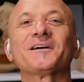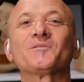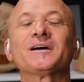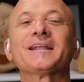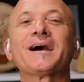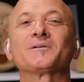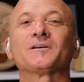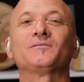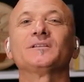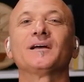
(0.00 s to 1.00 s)
what if I run
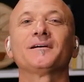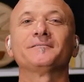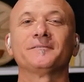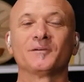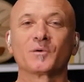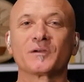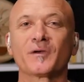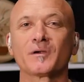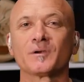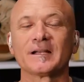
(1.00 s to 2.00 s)
out of love? What
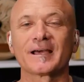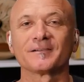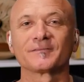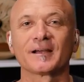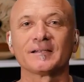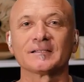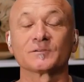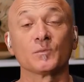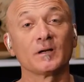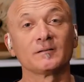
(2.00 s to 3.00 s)
if I run out of
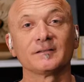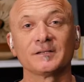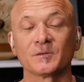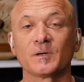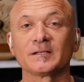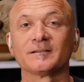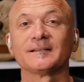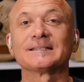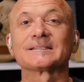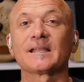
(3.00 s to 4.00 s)
kindness? Well, you know what?
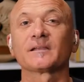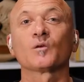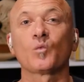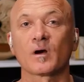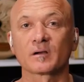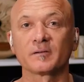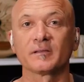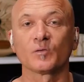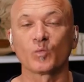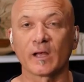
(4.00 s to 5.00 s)
It's like the water
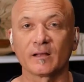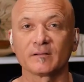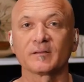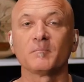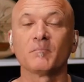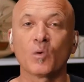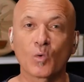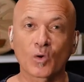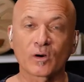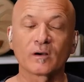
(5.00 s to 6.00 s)
in the well. The
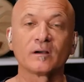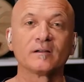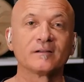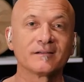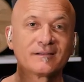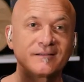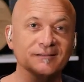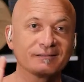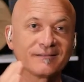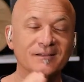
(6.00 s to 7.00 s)
more
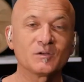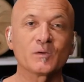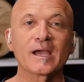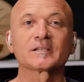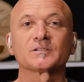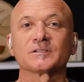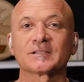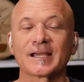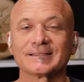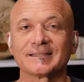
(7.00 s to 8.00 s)
you
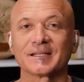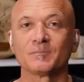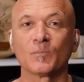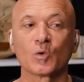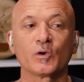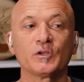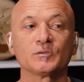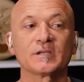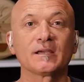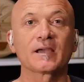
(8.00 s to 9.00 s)
exercise it, the more
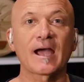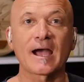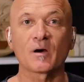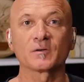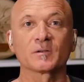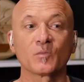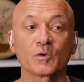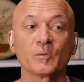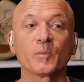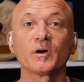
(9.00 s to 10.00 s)
you take out, the
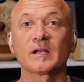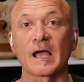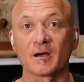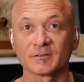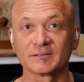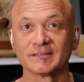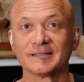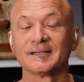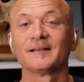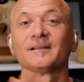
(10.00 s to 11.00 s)
more you put out,
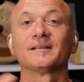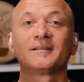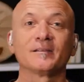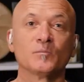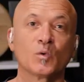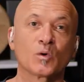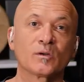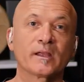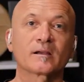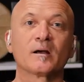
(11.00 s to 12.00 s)
the
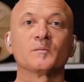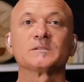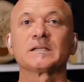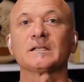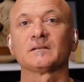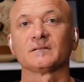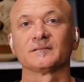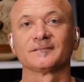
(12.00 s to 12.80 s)
more that comes in.